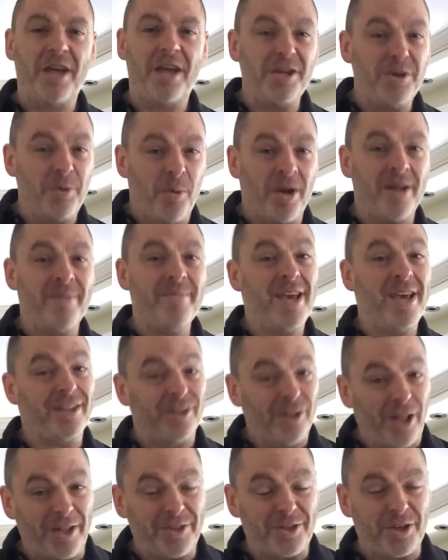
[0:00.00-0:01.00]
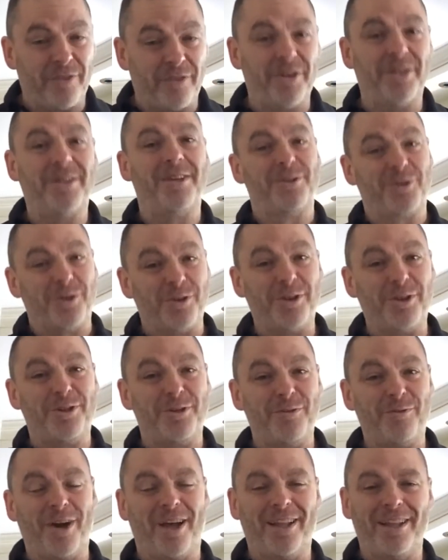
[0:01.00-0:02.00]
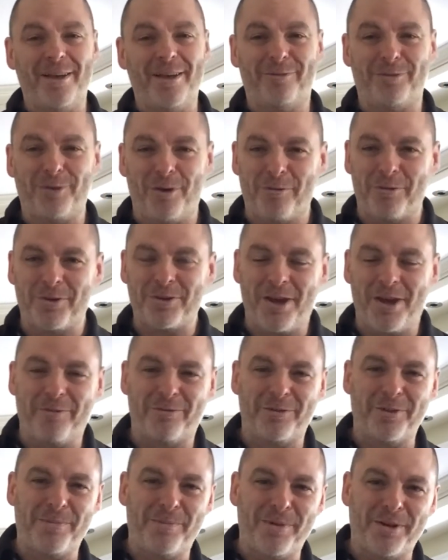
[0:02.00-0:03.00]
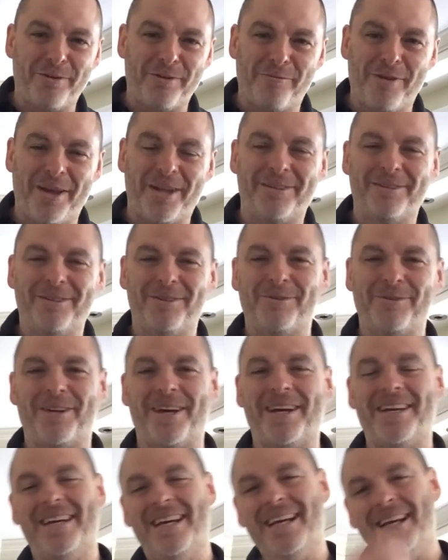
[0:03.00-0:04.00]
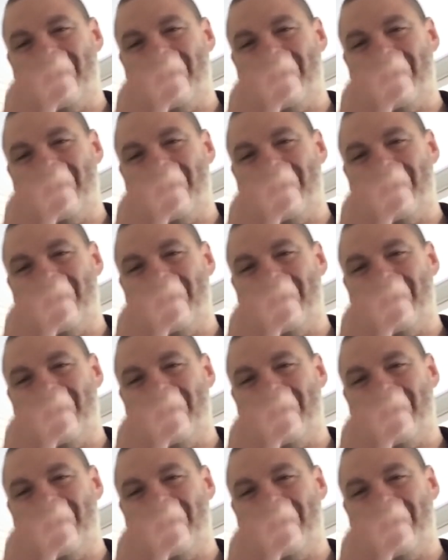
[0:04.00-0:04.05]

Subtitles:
And you want to make lots of it so that you've got leftovers after the big event, okay?